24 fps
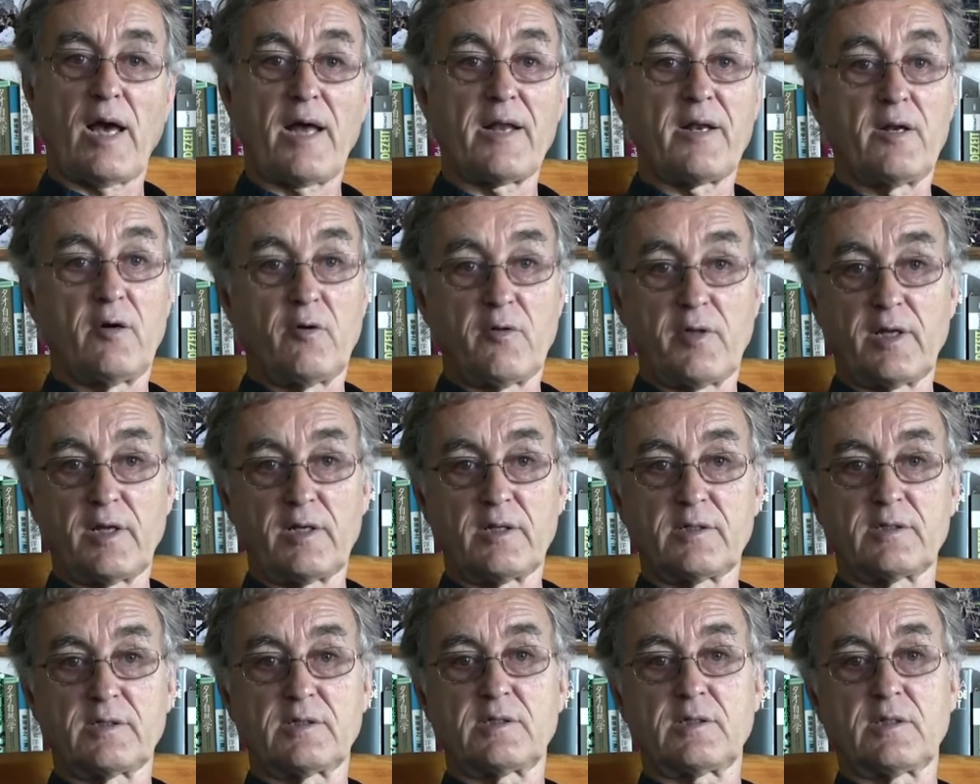I know that
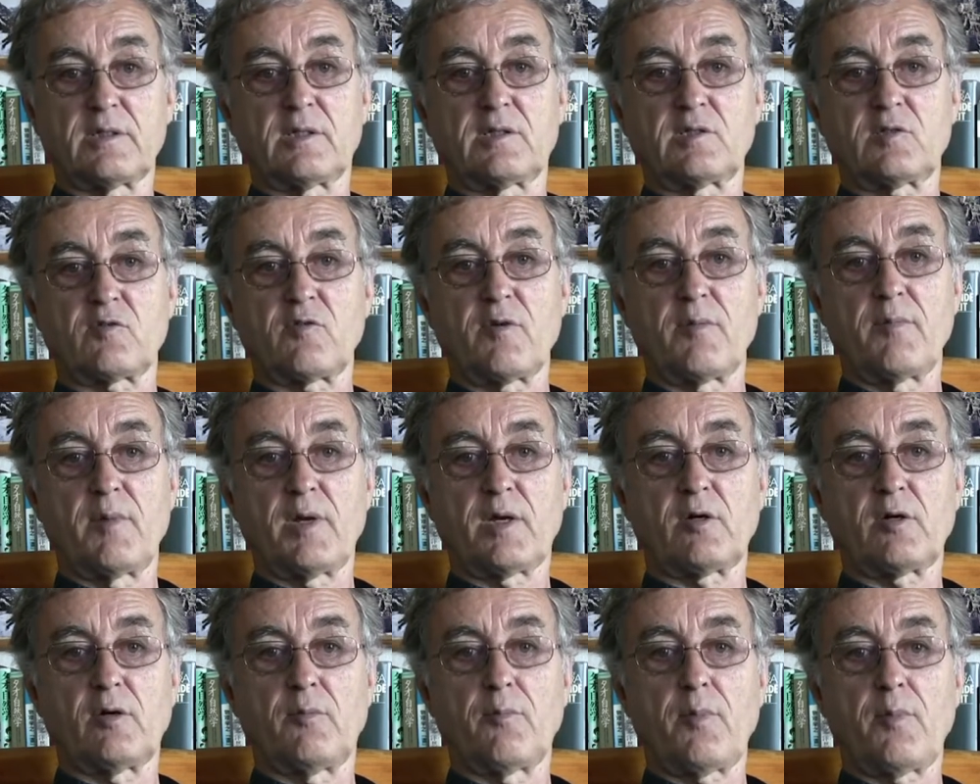it's
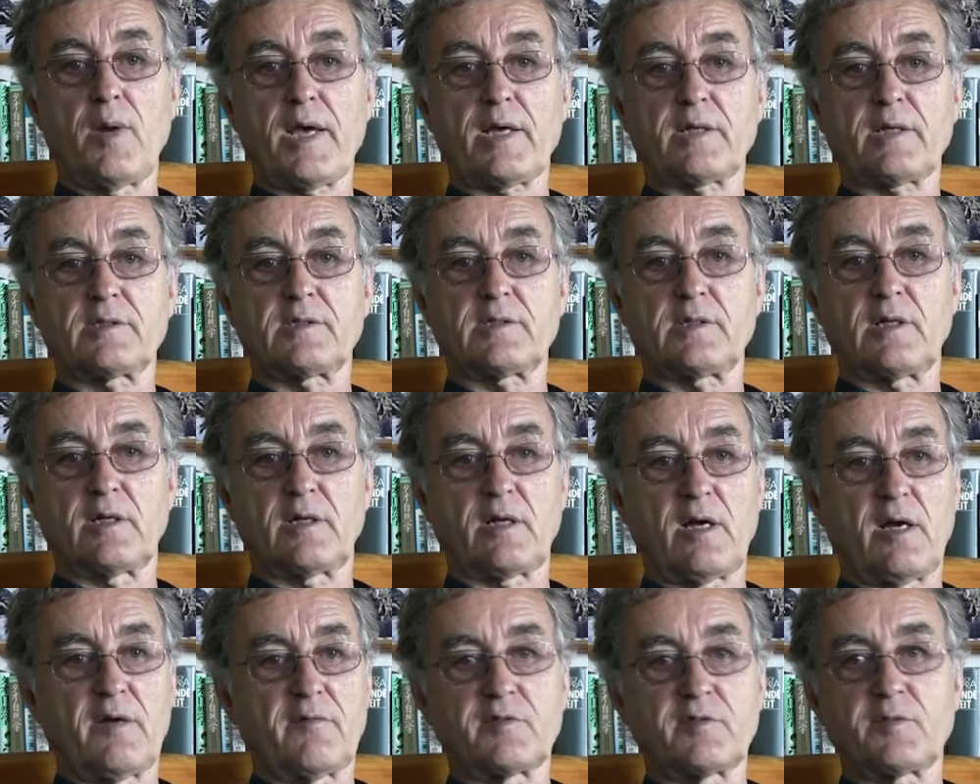extremely complex,
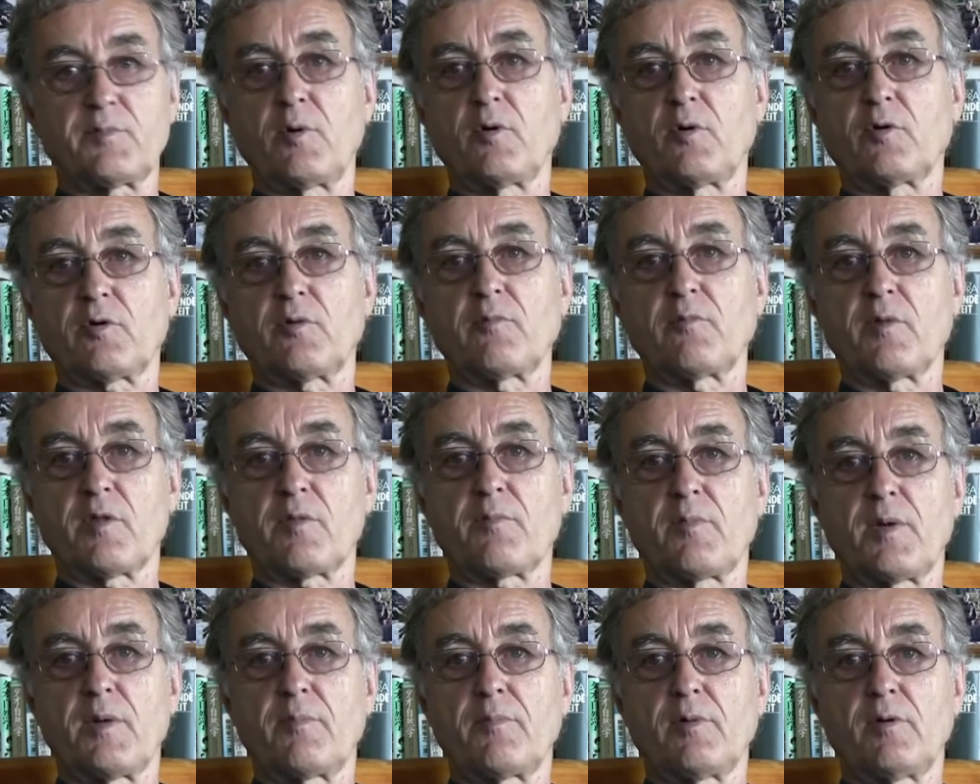and I have spoken
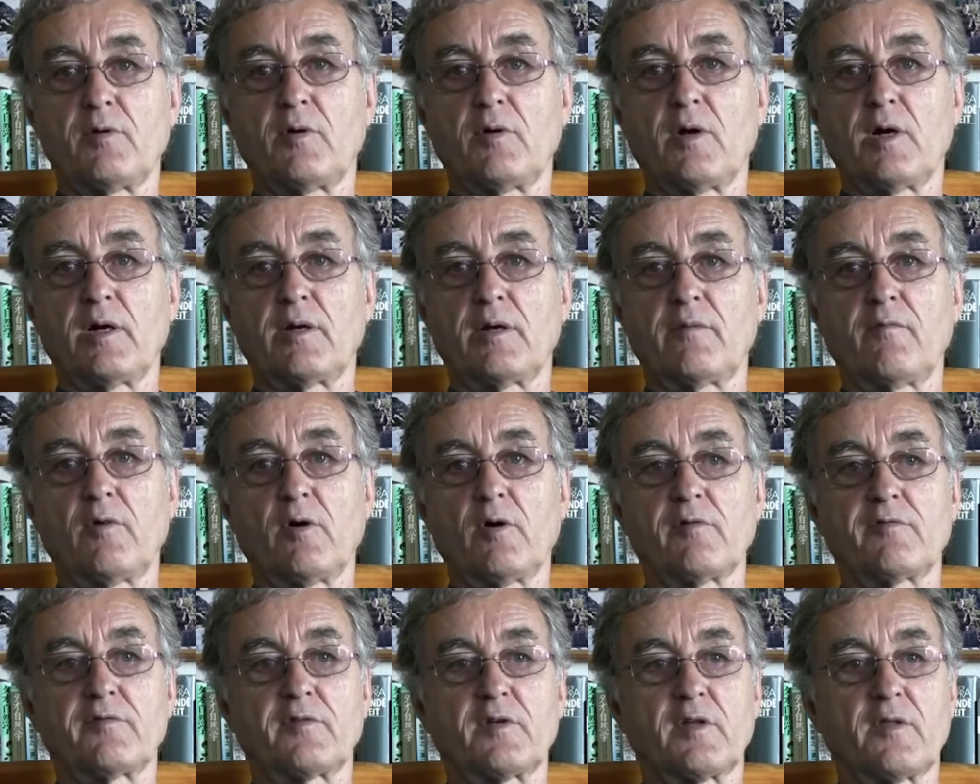with people who are
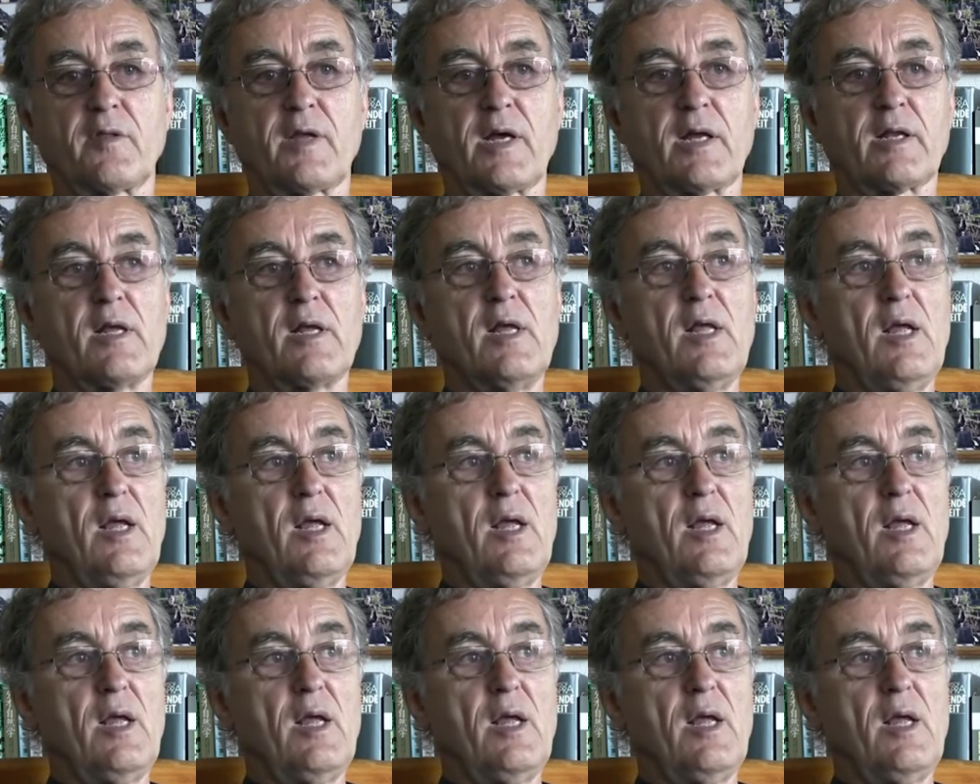involved in that.